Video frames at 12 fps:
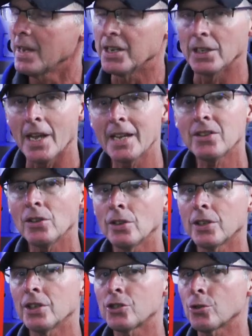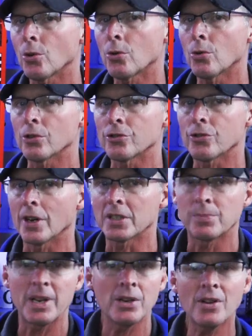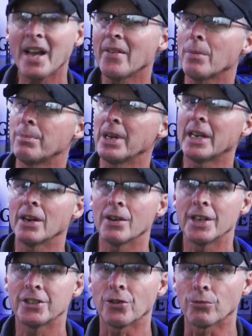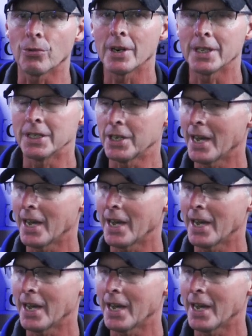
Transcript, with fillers: you like the look of the short course trucks, but you don't have a big area to run in.